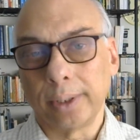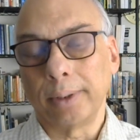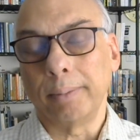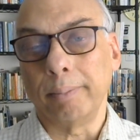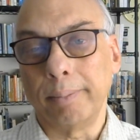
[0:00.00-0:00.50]

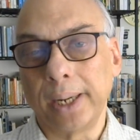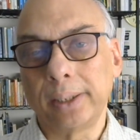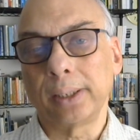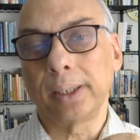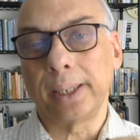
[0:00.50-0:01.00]

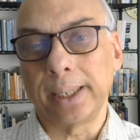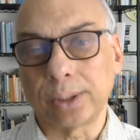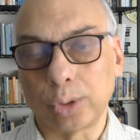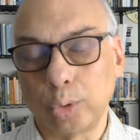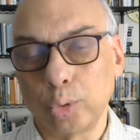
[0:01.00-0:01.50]
mental
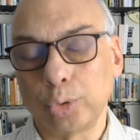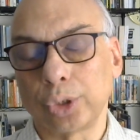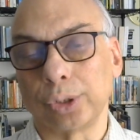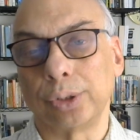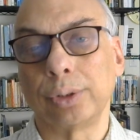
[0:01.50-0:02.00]

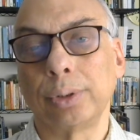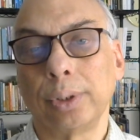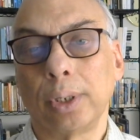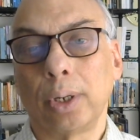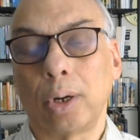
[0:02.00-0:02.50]
exclusion
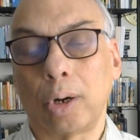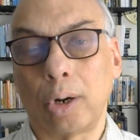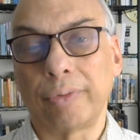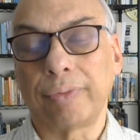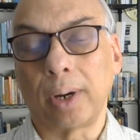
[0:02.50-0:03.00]

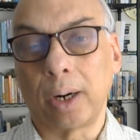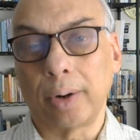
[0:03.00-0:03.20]
of our